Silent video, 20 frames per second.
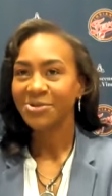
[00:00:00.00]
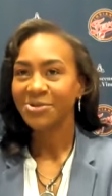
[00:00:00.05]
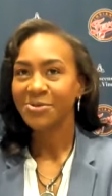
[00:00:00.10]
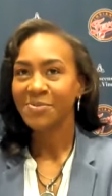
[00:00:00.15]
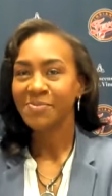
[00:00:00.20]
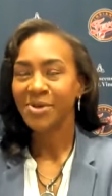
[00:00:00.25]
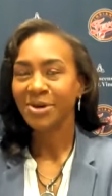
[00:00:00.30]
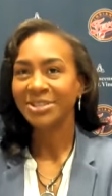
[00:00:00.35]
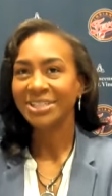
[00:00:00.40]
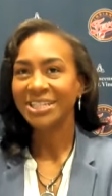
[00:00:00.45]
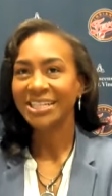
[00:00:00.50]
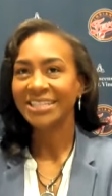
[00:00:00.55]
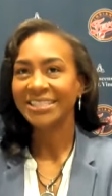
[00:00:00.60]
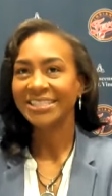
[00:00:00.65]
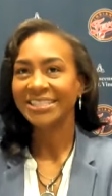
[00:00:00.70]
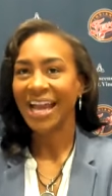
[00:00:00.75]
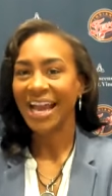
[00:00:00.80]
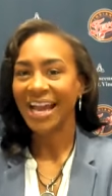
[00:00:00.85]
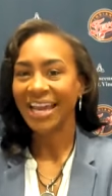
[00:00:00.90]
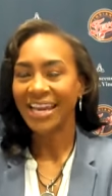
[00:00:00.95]
Ooh, most
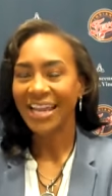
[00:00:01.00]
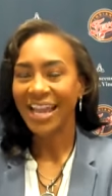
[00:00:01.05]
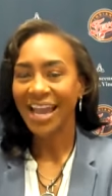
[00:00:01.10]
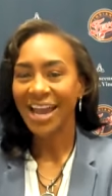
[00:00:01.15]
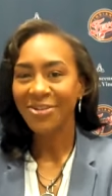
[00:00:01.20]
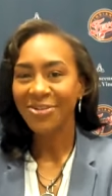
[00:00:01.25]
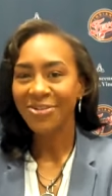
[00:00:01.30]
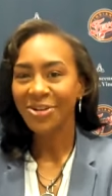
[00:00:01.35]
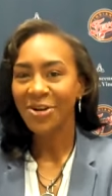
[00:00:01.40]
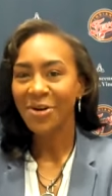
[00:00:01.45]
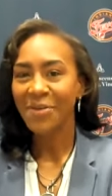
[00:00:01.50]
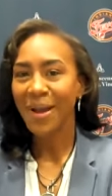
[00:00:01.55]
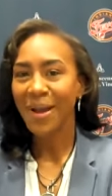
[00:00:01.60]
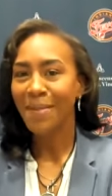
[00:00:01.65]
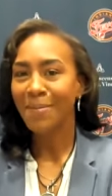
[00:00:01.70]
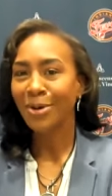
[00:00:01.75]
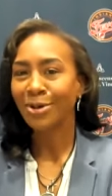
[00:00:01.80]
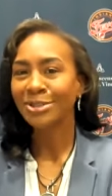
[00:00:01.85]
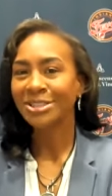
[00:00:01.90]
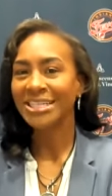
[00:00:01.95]
exotic? I don't know
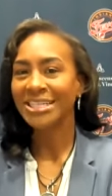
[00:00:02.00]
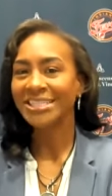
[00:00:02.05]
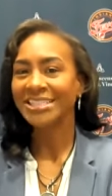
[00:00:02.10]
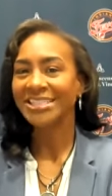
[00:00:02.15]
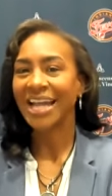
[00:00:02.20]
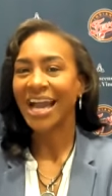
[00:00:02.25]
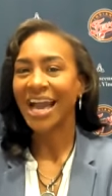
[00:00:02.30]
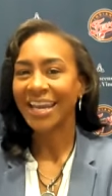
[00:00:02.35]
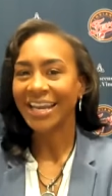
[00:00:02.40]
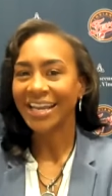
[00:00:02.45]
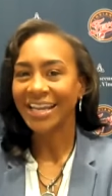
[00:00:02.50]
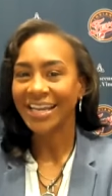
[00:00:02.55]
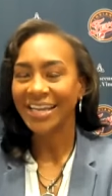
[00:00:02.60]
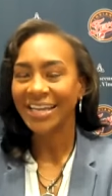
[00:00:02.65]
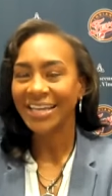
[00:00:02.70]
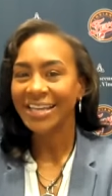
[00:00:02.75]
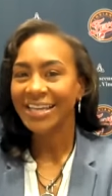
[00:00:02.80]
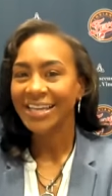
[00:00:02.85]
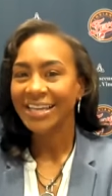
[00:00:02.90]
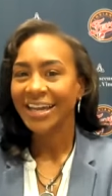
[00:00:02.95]
about most
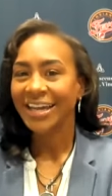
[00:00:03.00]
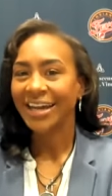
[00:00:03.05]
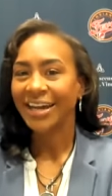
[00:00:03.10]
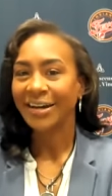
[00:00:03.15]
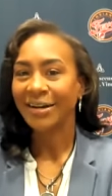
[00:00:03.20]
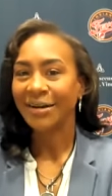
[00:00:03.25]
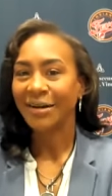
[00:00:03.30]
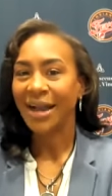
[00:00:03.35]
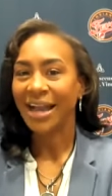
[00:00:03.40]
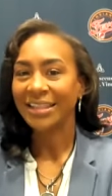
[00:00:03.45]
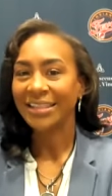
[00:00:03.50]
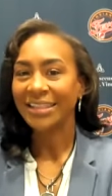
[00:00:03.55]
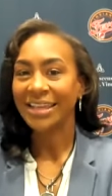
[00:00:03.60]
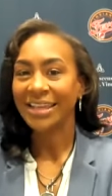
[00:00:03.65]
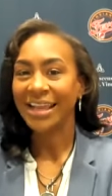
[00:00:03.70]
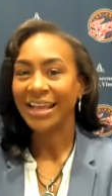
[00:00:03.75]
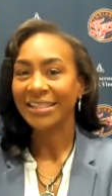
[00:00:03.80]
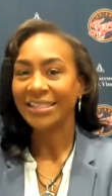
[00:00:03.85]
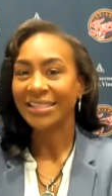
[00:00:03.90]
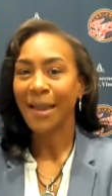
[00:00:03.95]
exotic. I
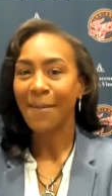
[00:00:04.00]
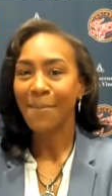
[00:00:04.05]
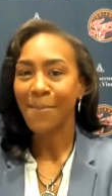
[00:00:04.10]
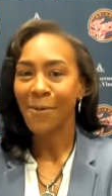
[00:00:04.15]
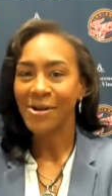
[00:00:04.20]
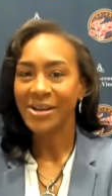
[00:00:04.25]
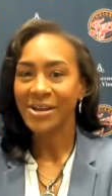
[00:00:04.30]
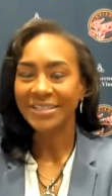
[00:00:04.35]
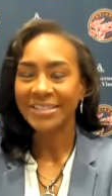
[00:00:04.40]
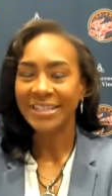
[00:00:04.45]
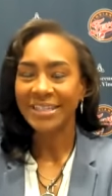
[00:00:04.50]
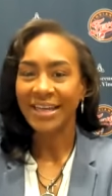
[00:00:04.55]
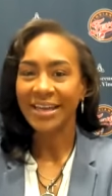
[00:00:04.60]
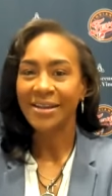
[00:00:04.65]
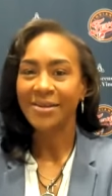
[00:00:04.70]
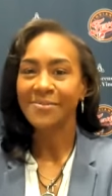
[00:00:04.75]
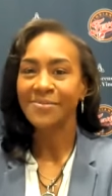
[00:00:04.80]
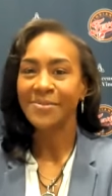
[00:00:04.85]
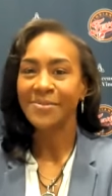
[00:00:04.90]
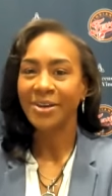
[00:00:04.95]
think at that point in
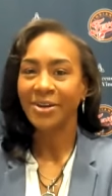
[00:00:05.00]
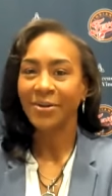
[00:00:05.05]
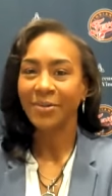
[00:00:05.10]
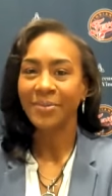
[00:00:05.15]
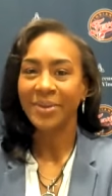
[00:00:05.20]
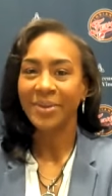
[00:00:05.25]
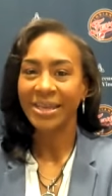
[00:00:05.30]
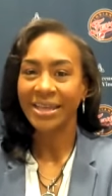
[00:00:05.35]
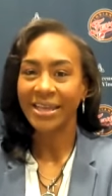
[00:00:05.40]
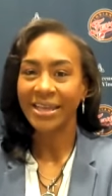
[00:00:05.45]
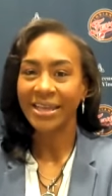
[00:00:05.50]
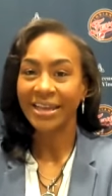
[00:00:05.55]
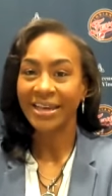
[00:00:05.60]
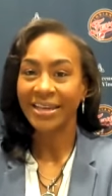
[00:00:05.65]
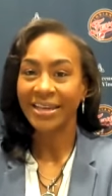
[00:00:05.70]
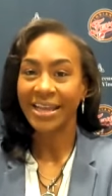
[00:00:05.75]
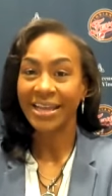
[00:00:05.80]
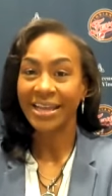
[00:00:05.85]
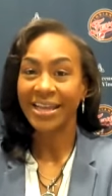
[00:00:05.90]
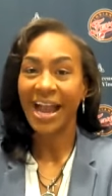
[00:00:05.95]
time, you know, being
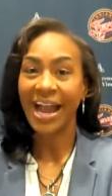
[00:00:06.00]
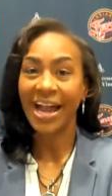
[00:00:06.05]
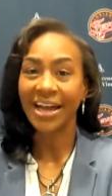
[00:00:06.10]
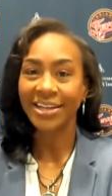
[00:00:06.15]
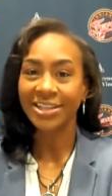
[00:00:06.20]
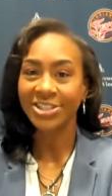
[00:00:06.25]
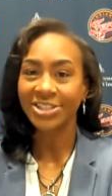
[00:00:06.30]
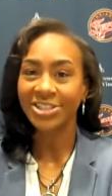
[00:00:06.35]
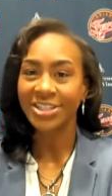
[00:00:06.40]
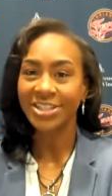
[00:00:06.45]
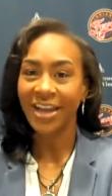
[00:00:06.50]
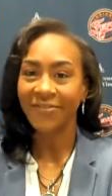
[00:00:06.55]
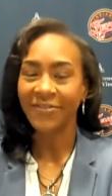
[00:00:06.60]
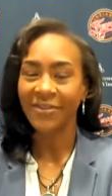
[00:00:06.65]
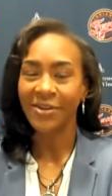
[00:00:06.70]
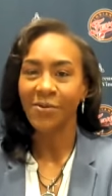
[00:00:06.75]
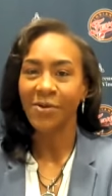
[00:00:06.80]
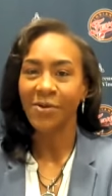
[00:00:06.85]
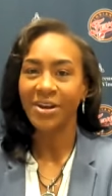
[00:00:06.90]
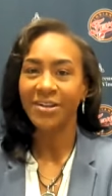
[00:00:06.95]
in college,
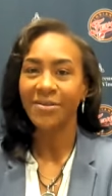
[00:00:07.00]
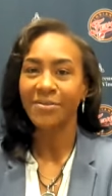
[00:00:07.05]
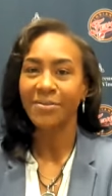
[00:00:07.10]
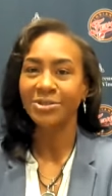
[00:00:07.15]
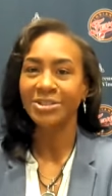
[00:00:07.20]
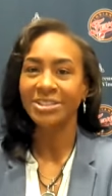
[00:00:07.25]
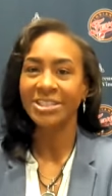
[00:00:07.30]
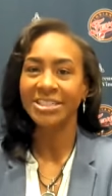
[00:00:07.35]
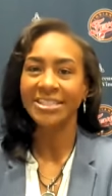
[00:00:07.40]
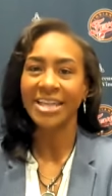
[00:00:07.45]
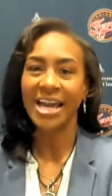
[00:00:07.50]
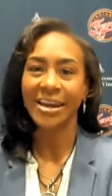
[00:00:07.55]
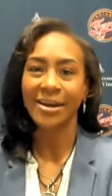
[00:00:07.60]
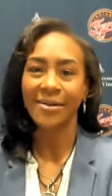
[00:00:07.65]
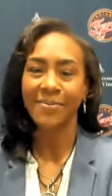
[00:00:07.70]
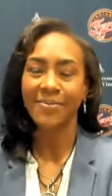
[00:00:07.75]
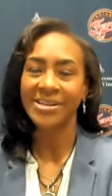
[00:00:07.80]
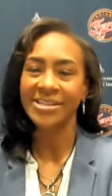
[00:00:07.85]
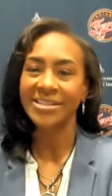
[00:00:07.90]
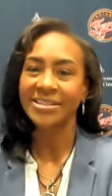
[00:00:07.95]
definitely one of the most
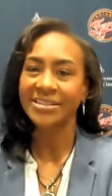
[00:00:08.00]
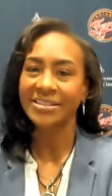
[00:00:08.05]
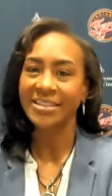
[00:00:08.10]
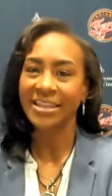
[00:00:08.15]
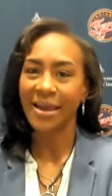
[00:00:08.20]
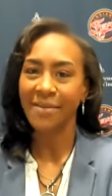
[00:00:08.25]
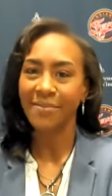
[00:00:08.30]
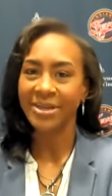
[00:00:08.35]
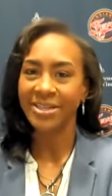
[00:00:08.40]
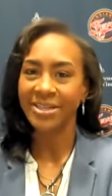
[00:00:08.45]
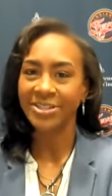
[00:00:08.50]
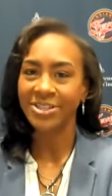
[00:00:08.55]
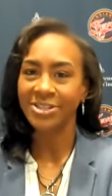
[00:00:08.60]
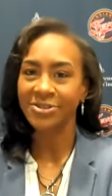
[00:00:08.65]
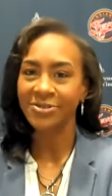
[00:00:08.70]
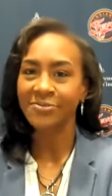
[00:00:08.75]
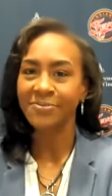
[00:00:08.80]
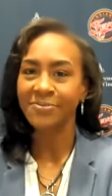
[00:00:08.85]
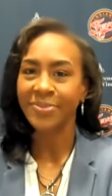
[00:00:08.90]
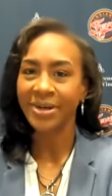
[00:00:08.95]
exotic places that I've been to.